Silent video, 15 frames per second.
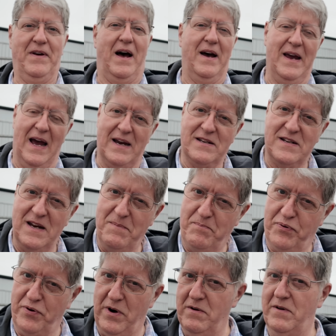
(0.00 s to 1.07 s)
I actually
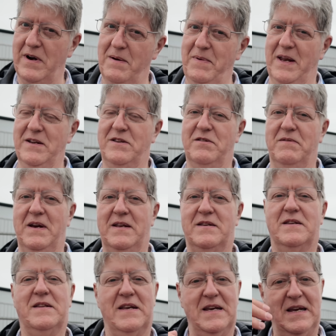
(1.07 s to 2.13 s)
program into
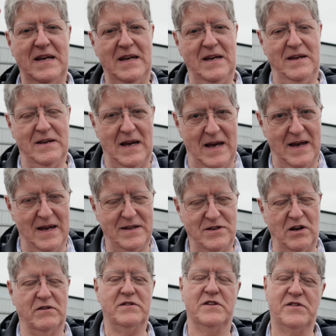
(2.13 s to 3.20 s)
it the
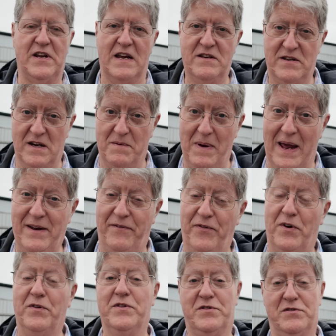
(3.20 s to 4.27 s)
charging station I'm heading
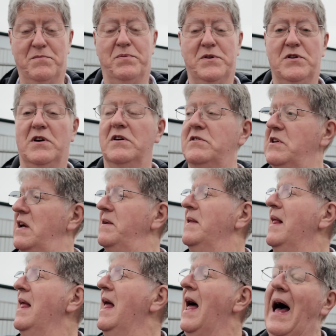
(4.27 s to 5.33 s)
for, the supercharger,
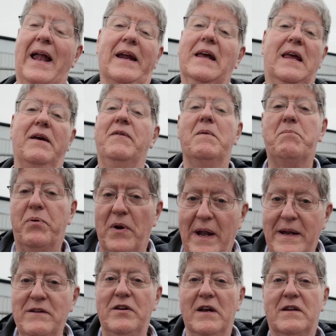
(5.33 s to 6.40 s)
and I give it
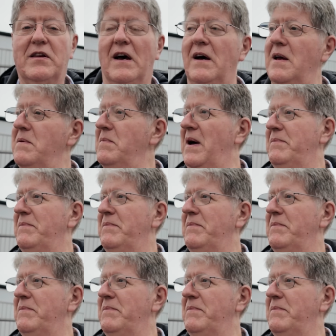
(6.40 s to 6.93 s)
plenty of time.